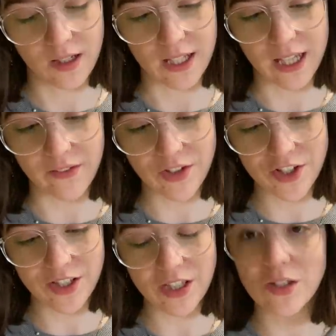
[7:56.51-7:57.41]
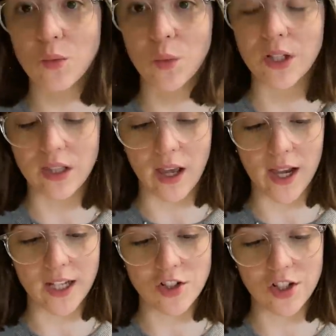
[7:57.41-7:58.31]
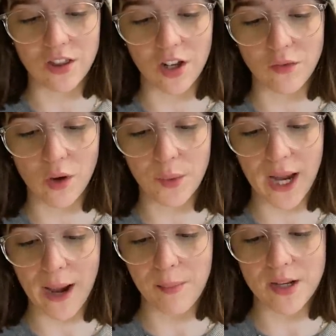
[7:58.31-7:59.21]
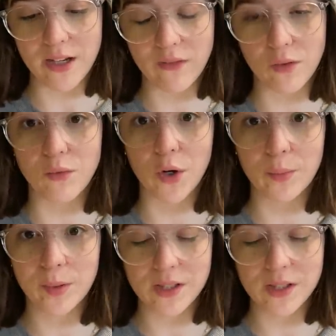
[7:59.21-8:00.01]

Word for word: Like even just this one line, she thought of what would happen if the rope